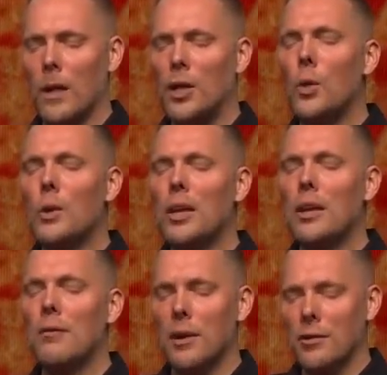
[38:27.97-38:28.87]
You would
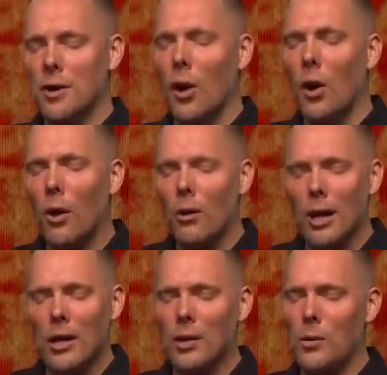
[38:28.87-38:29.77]
give us a heart
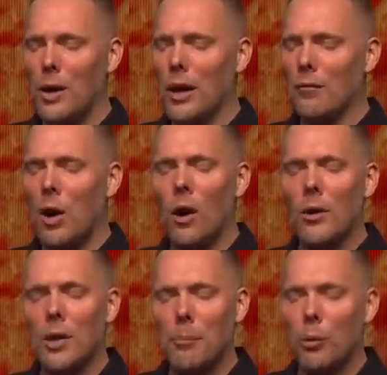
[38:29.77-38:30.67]
like you have, a
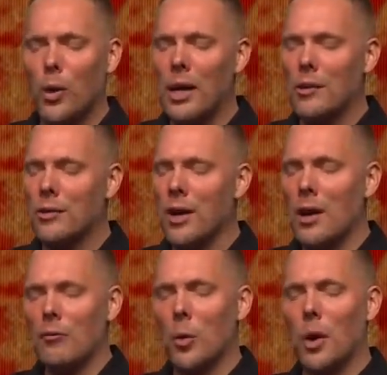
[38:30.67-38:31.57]
heart that breaks
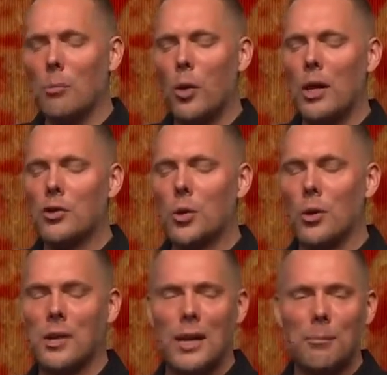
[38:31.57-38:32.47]
for what breaks
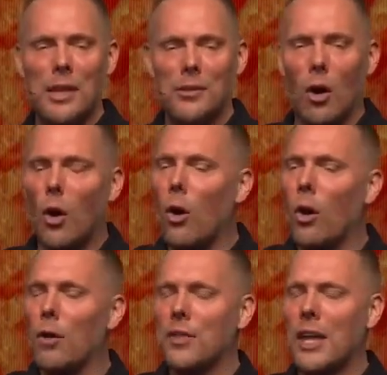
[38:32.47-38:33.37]
yours, that amidst
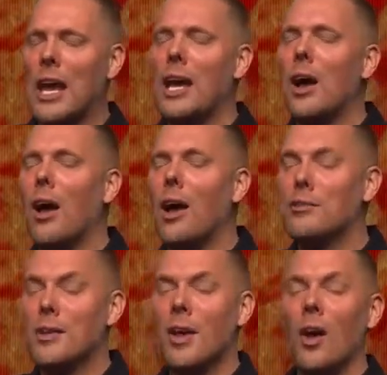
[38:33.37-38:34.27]
all of the
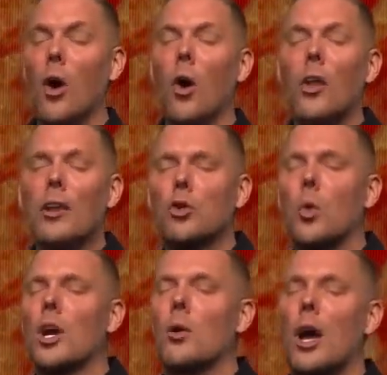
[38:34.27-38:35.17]
chaos, all that's
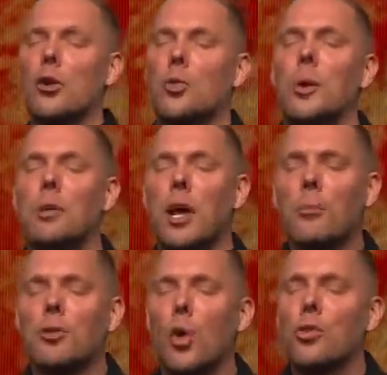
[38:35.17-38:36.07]
going around us, wouldn't
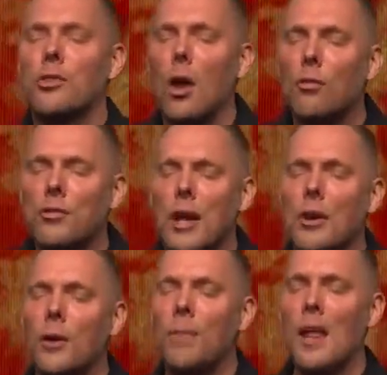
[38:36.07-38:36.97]
become so
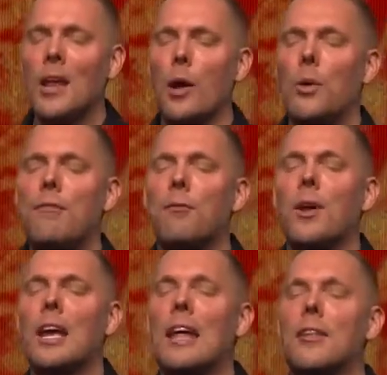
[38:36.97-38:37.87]
self-centered that we
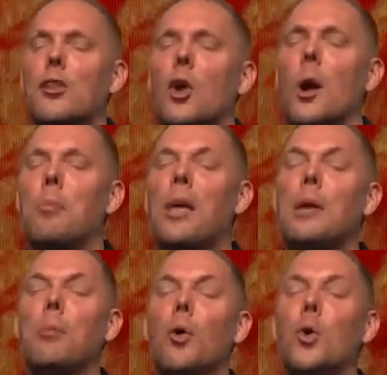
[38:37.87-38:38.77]
forget that there are
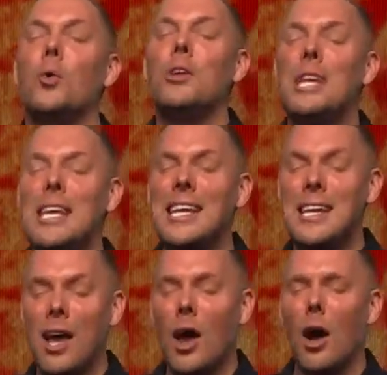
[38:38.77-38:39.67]
people who
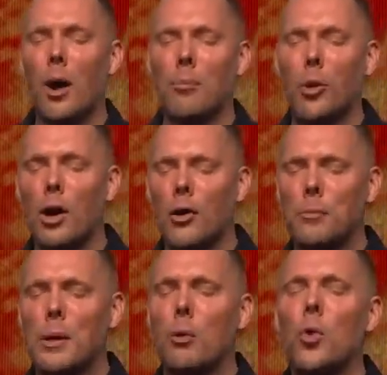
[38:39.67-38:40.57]
need our prayers,
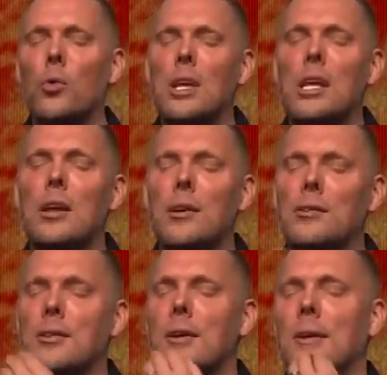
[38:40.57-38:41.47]
people who need
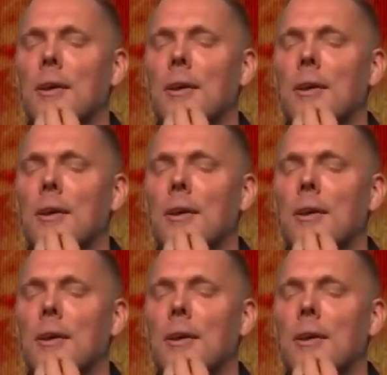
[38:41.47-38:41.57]
us